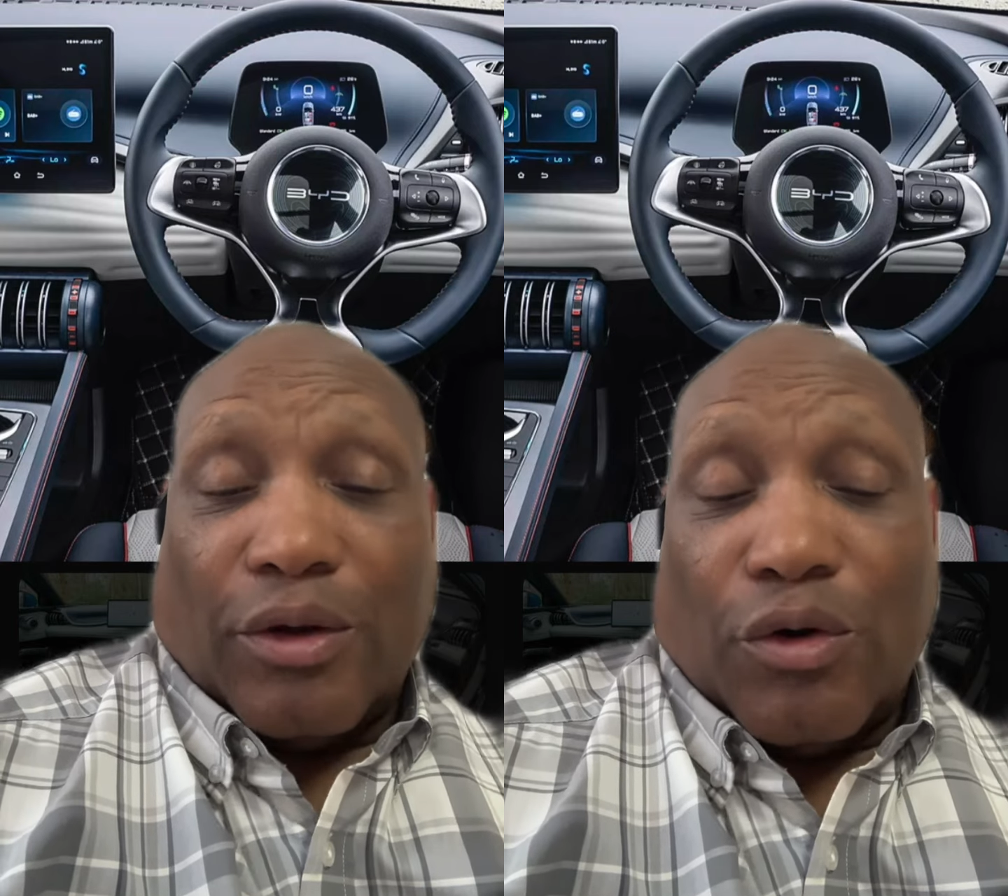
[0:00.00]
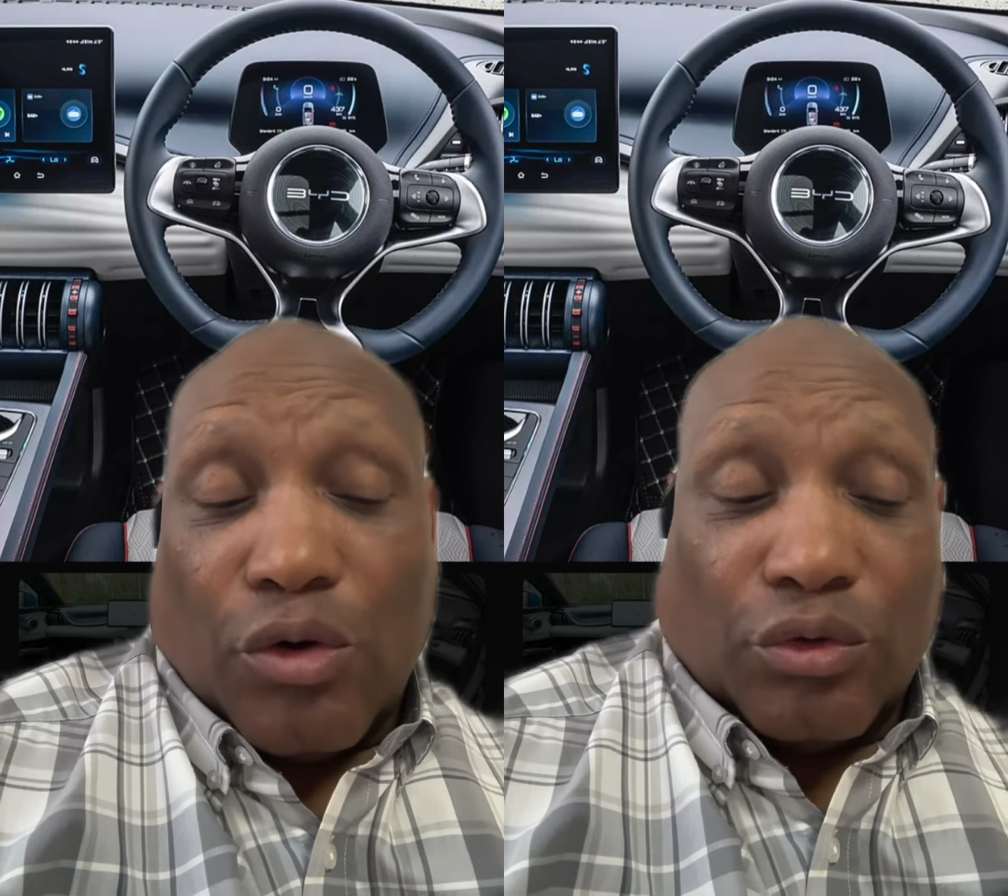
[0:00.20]

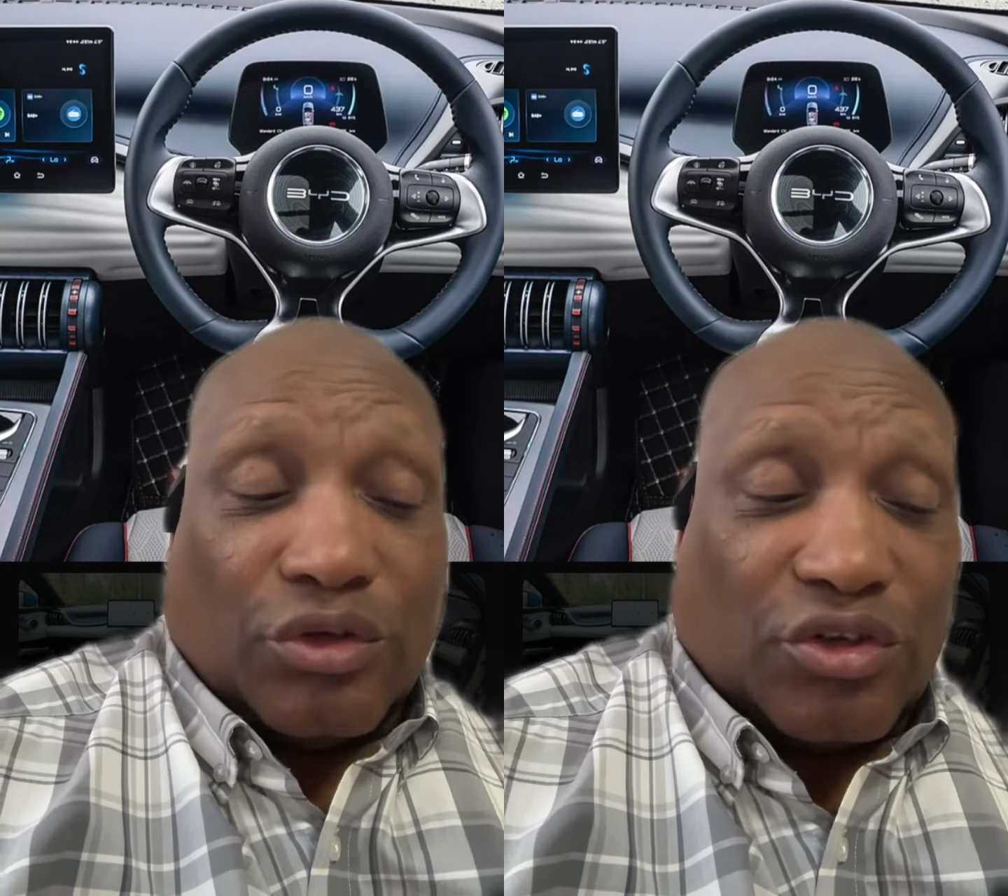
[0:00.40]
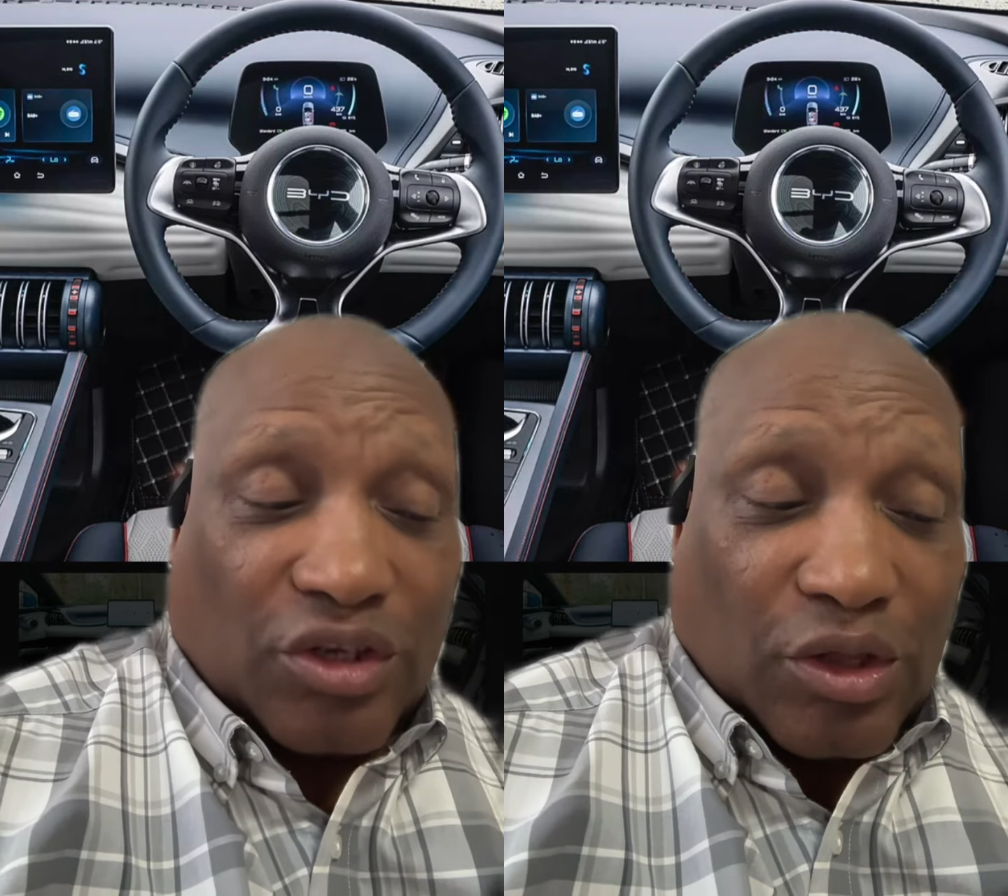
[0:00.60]
hold, or
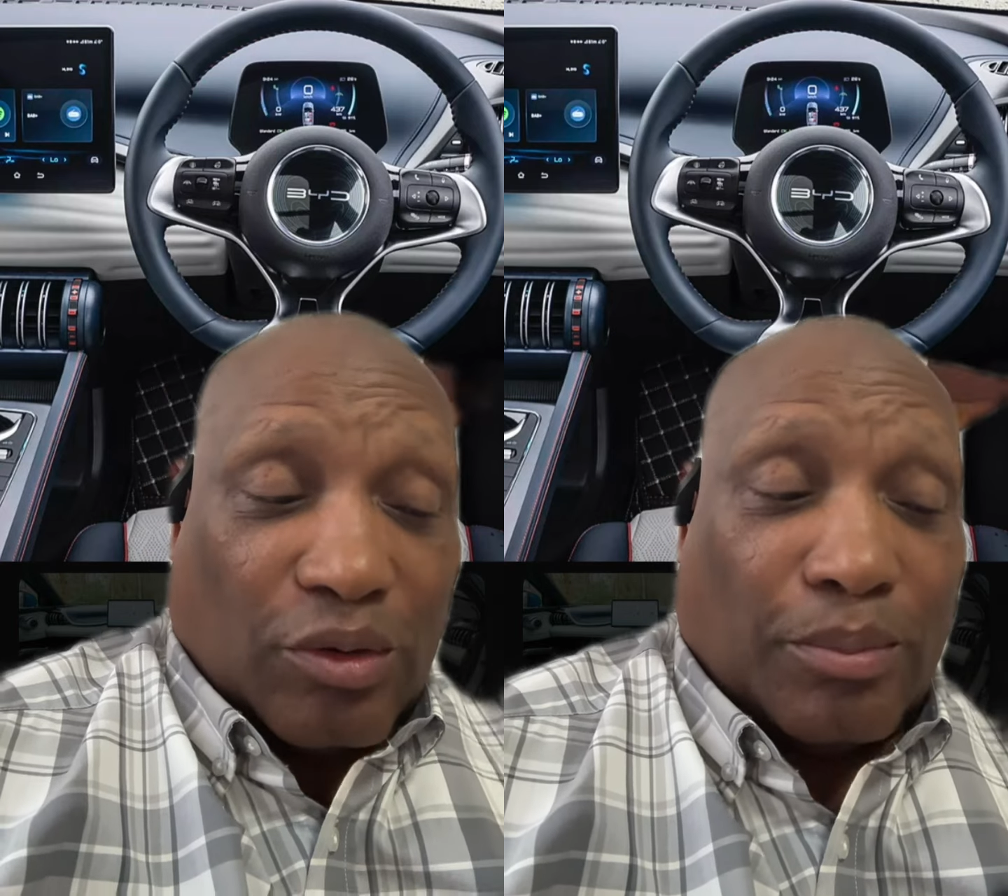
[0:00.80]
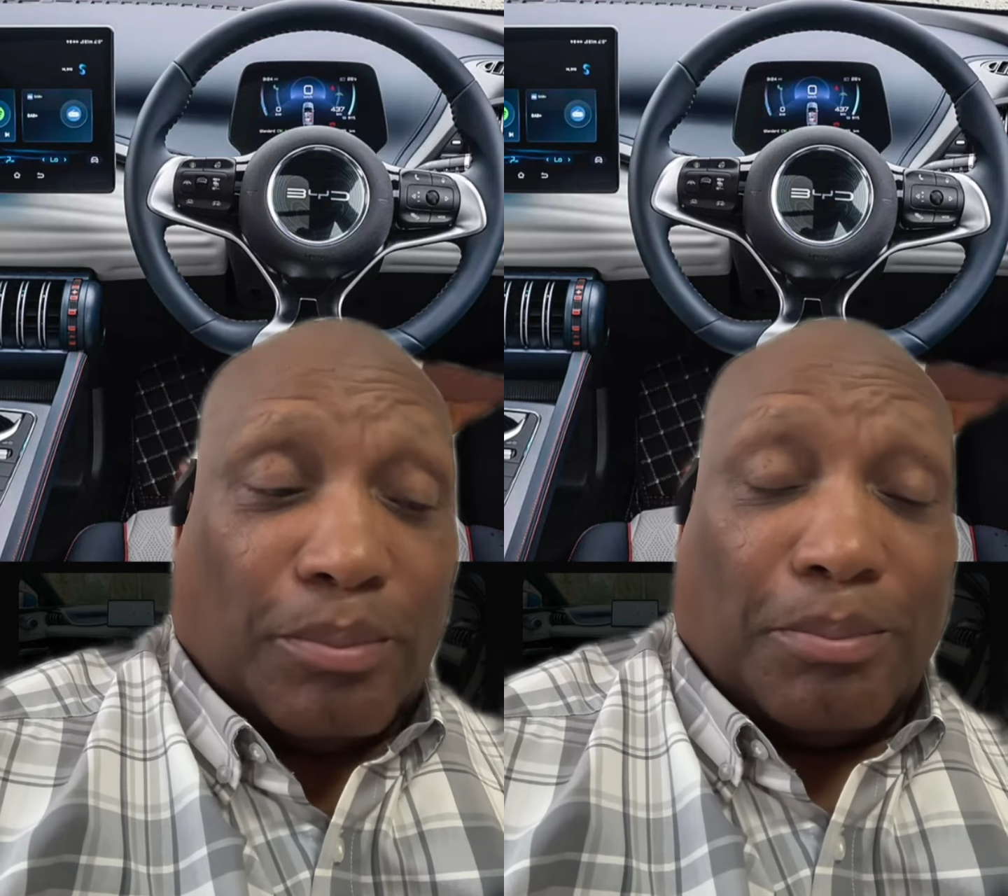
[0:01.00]
sell